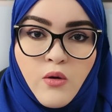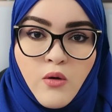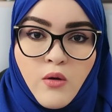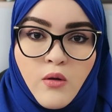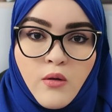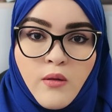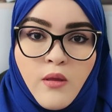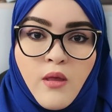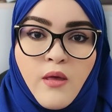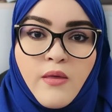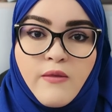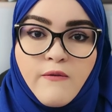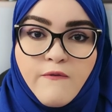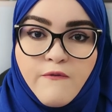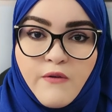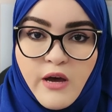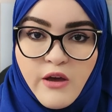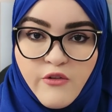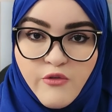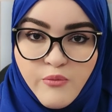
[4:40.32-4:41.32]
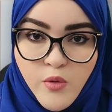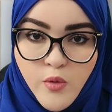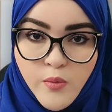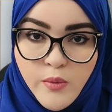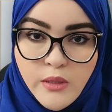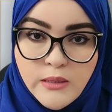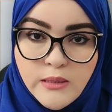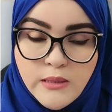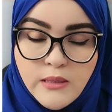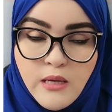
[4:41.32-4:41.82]
call the five
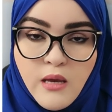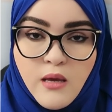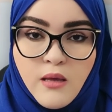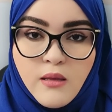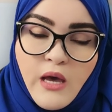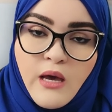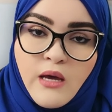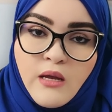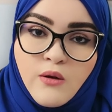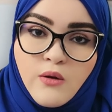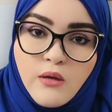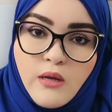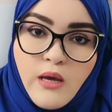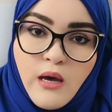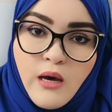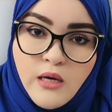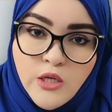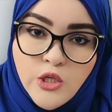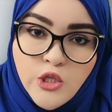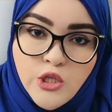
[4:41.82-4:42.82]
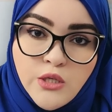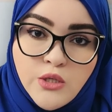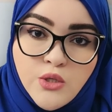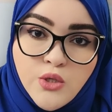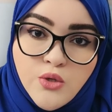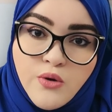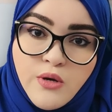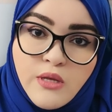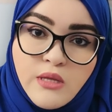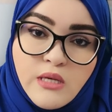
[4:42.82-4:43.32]
moments. Hand hygiene
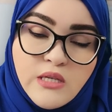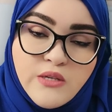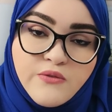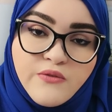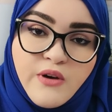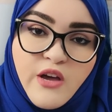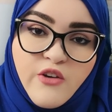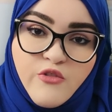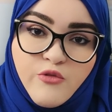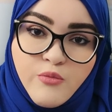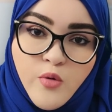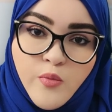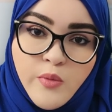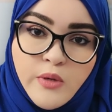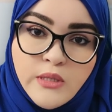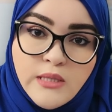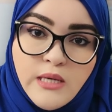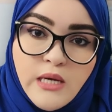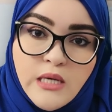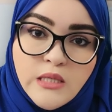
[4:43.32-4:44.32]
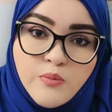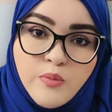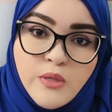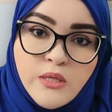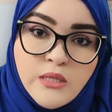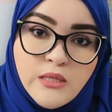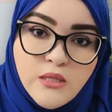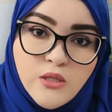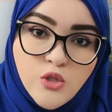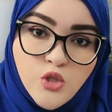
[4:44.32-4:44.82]
during these five moments has
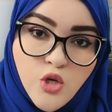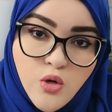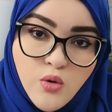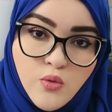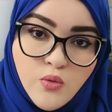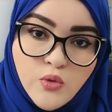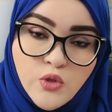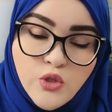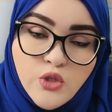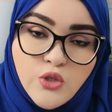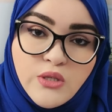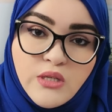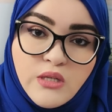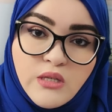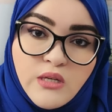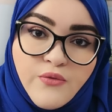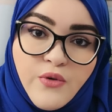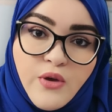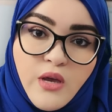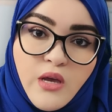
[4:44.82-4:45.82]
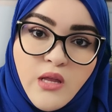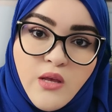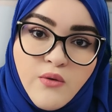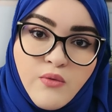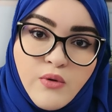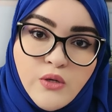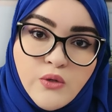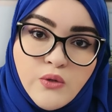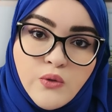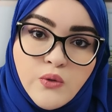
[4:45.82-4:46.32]
been shown to significantly
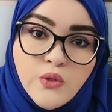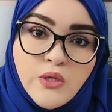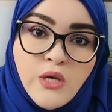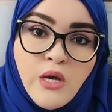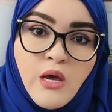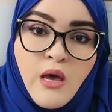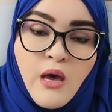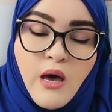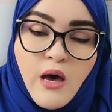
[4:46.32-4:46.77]
reduce